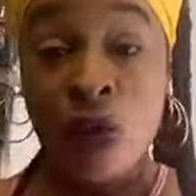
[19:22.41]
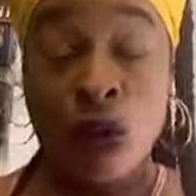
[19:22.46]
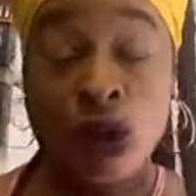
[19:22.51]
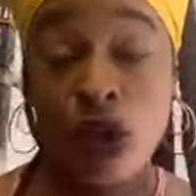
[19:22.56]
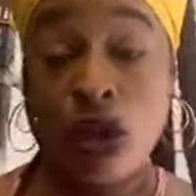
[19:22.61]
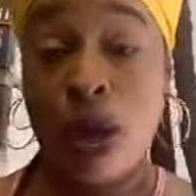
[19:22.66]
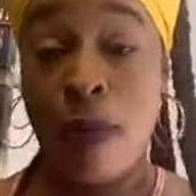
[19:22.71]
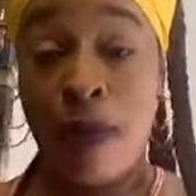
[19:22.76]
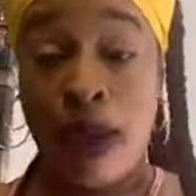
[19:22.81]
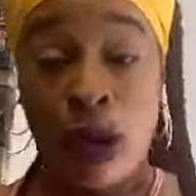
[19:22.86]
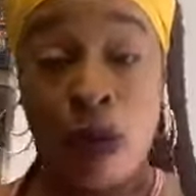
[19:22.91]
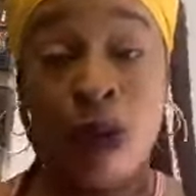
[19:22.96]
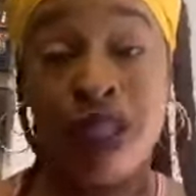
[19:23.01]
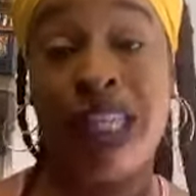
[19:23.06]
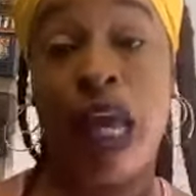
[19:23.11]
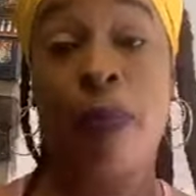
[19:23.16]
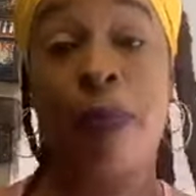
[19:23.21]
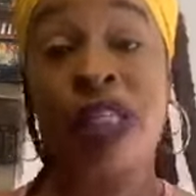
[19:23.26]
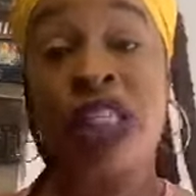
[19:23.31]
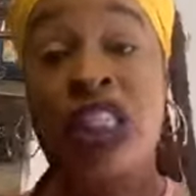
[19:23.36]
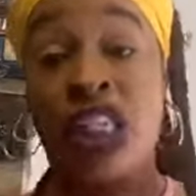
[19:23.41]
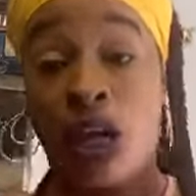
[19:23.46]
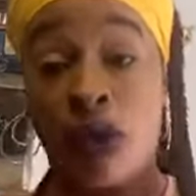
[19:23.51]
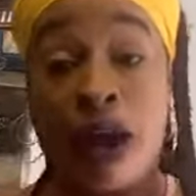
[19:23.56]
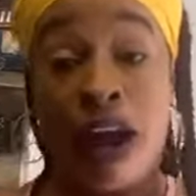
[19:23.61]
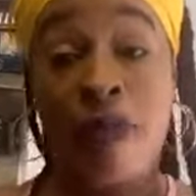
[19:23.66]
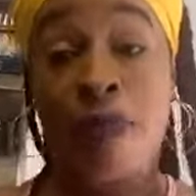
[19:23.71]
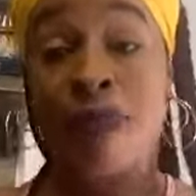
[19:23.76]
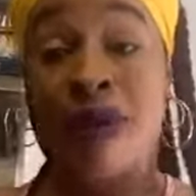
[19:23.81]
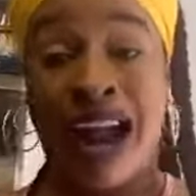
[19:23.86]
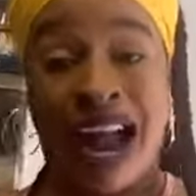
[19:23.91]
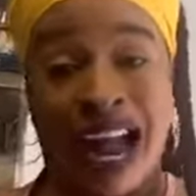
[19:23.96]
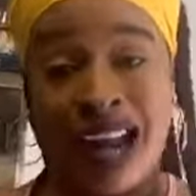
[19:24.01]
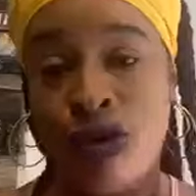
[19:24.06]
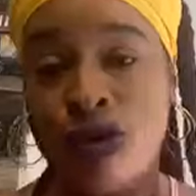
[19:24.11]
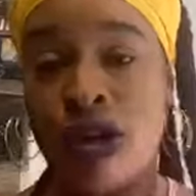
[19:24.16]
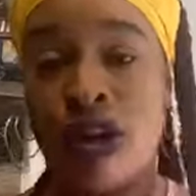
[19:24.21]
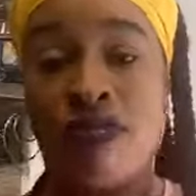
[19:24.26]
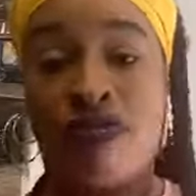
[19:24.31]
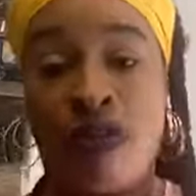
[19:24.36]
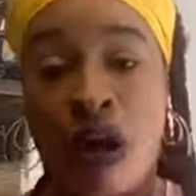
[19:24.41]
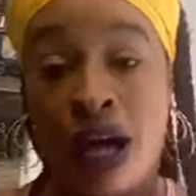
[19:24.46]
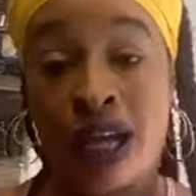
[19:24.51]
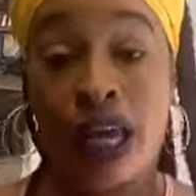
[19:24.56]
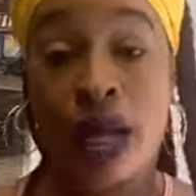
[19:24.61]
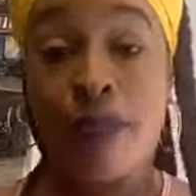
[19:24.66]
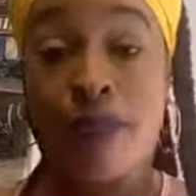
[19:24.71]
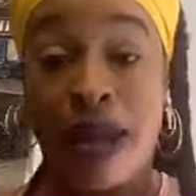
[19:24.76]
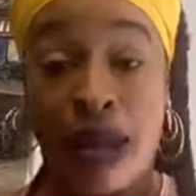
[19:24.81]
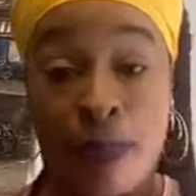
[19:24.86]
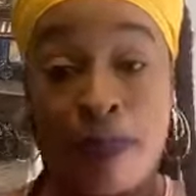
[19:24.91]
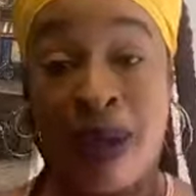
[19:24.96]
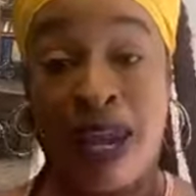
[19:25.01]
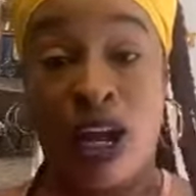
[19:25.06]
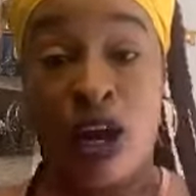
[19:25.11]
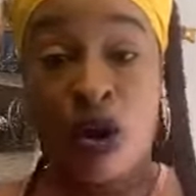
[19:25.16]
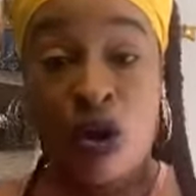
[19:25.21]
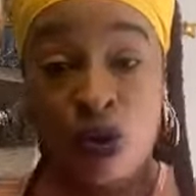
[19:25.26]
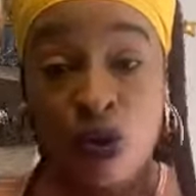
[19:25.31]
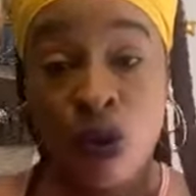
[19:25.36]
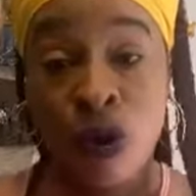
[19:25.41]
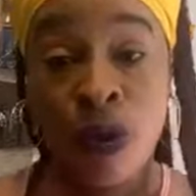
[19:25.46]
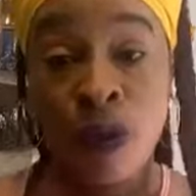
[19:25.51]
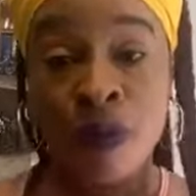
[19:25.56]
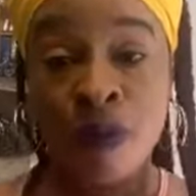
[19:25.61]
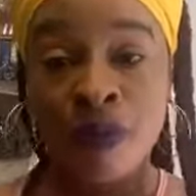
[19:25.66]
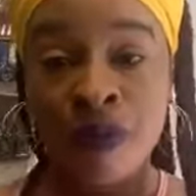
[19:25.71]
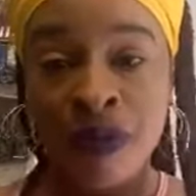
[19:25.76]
What you can beat? What type of cigarette brand you can fucking beat? Beetle?